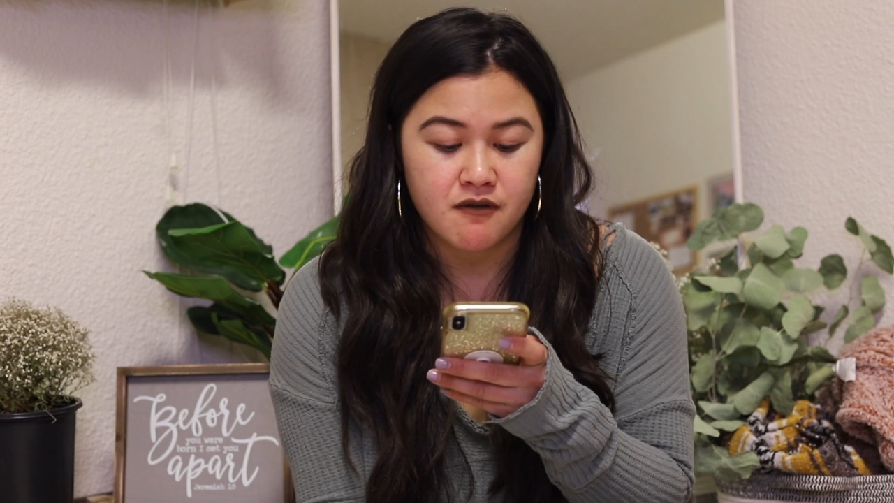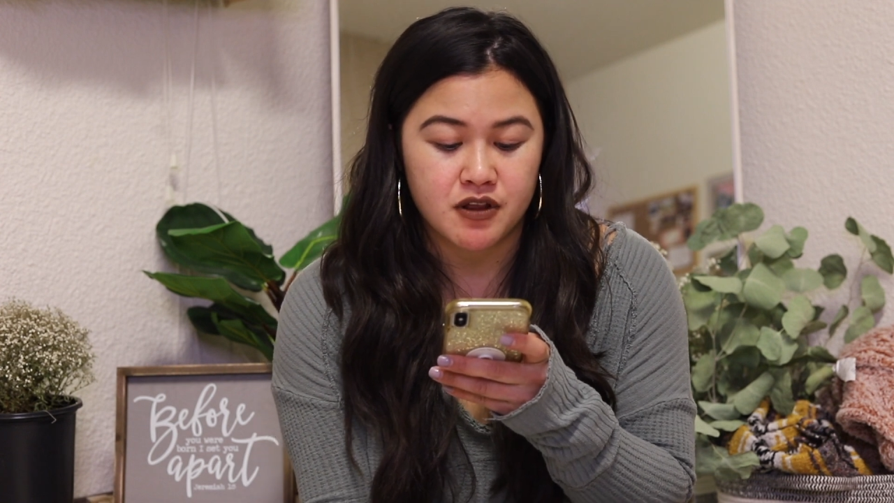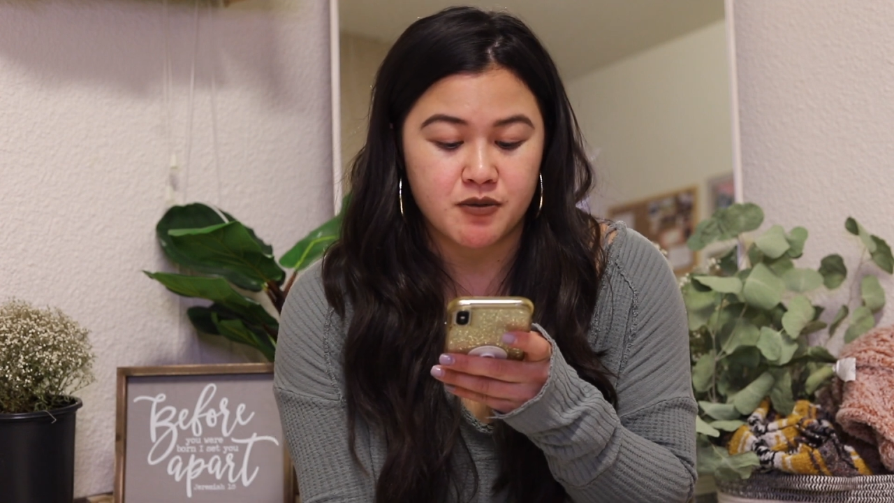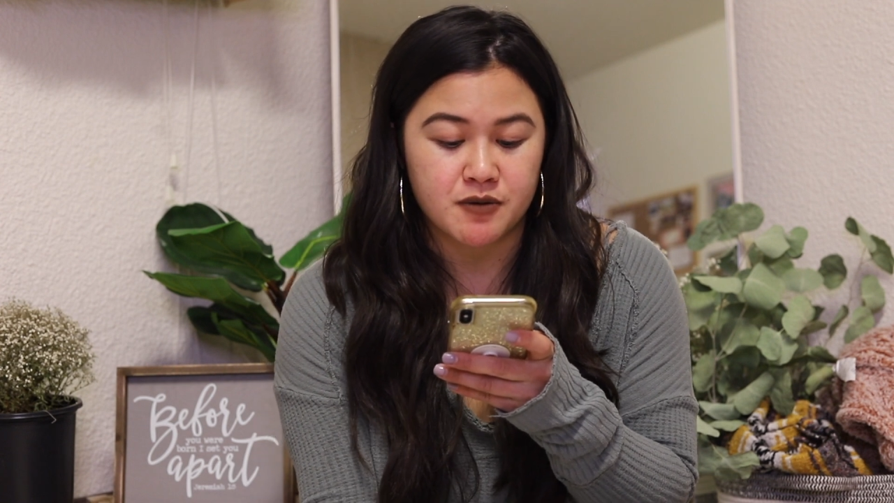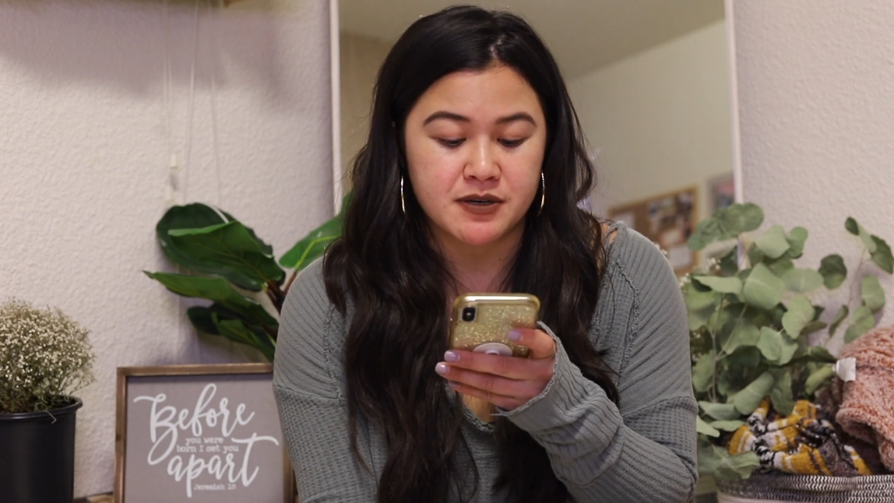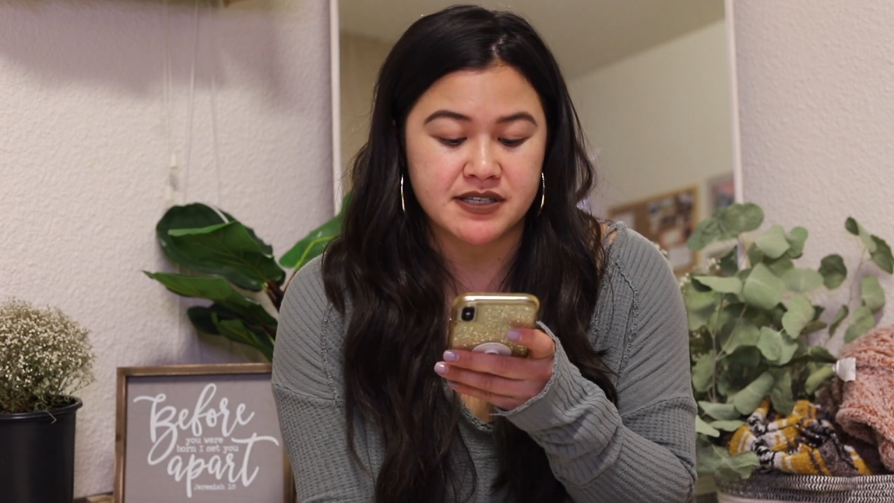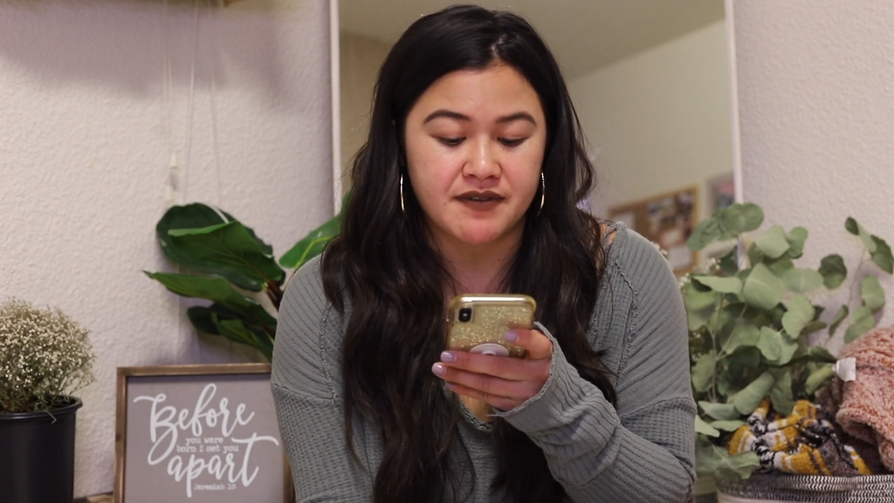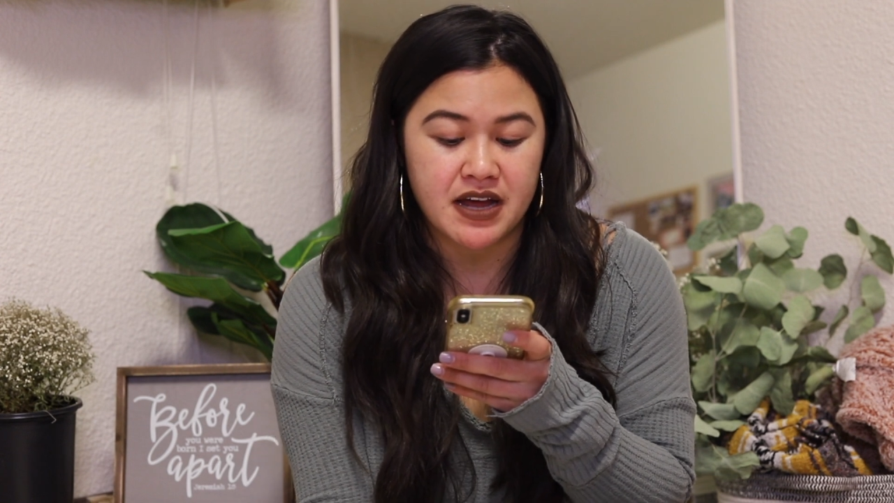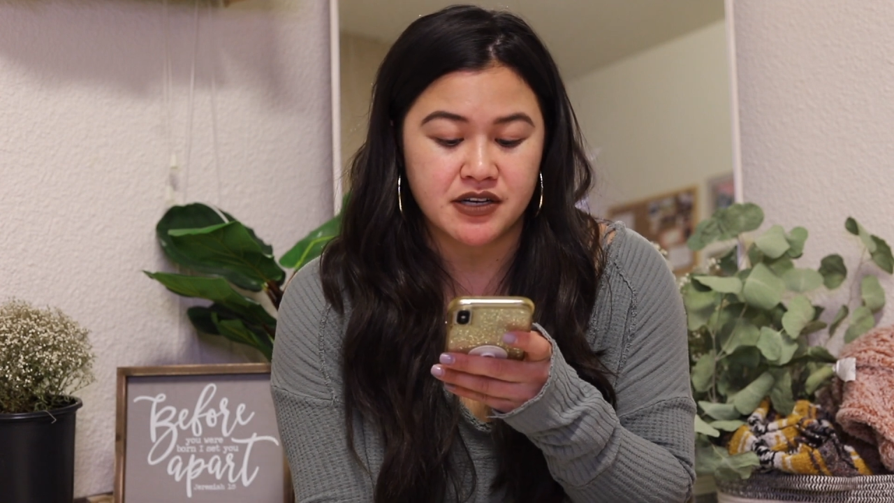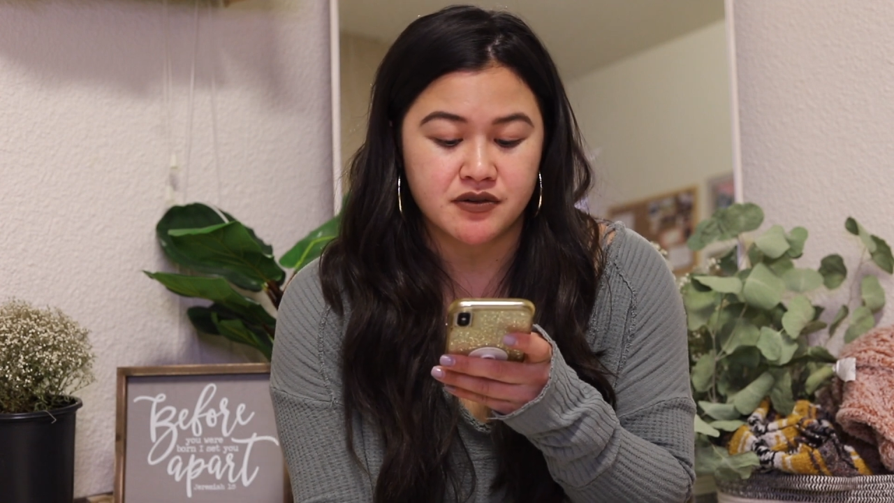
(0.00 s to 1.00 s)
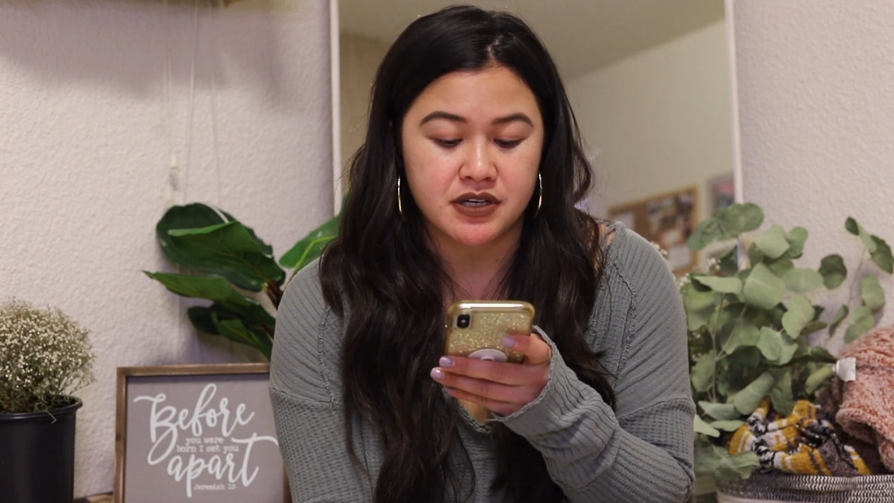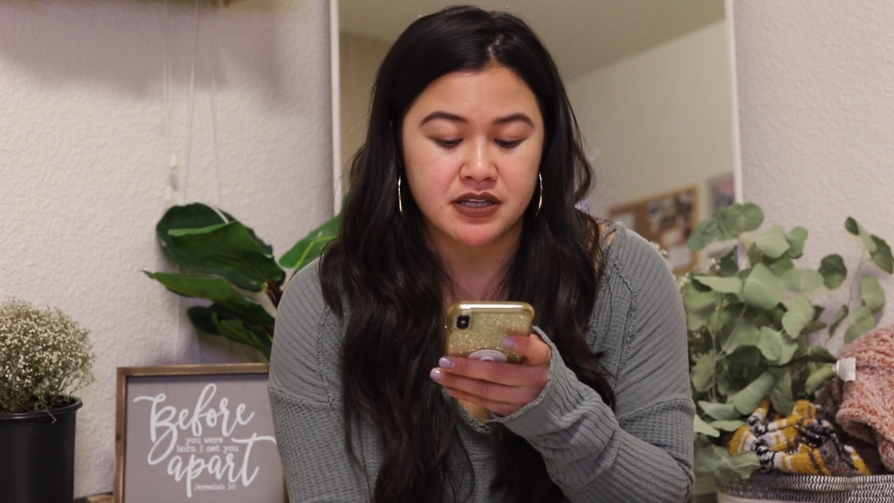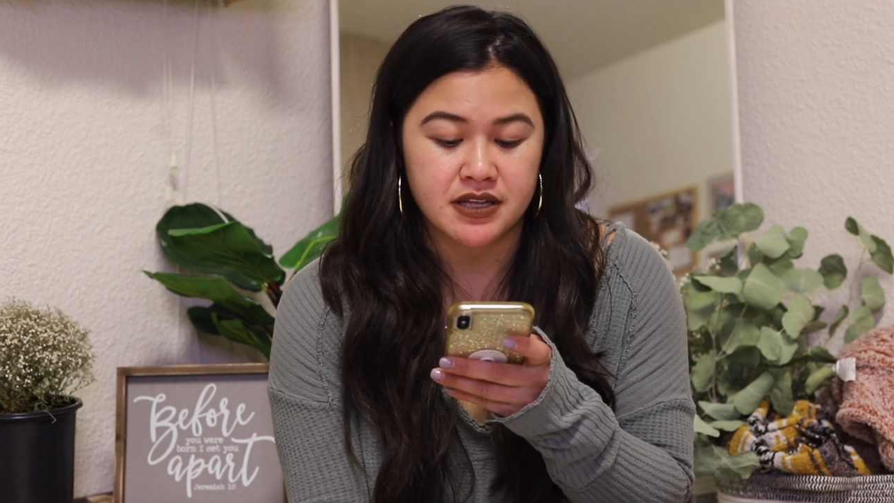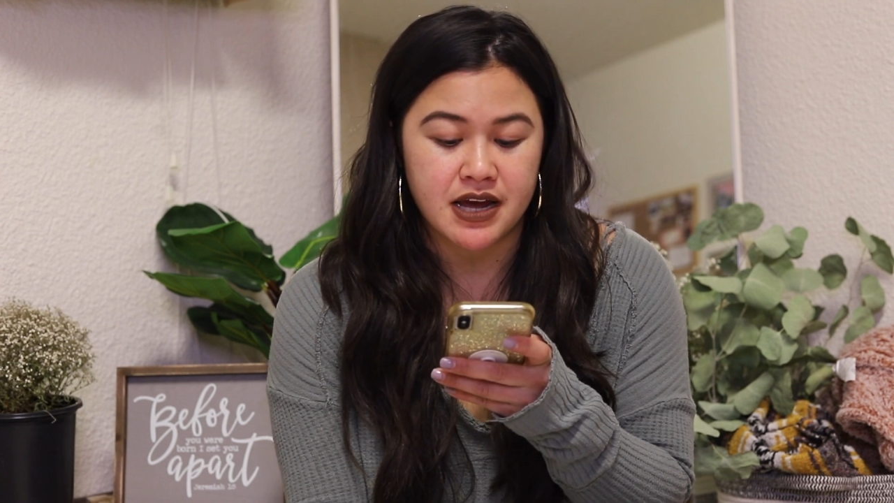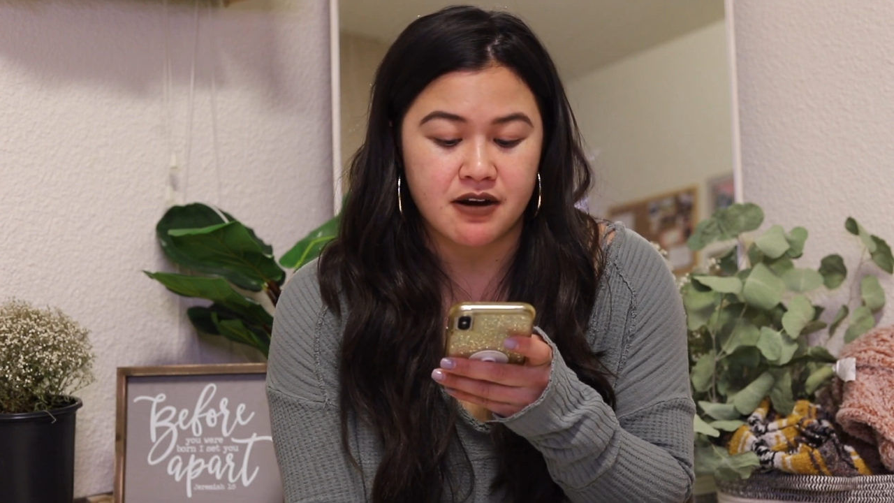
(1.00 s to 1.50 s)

for the purpose of entering the